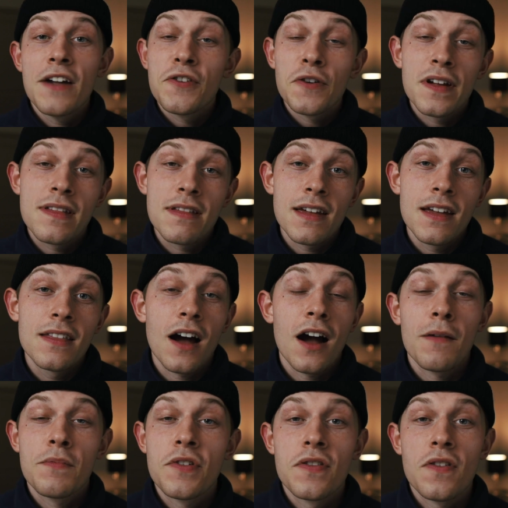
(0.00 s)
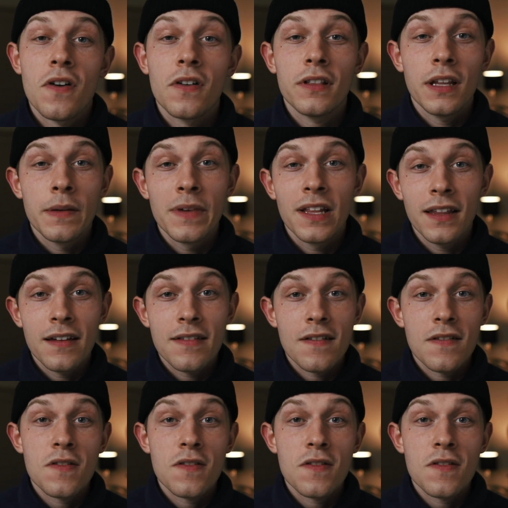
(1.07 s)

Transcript: As you can see, the options are limitless.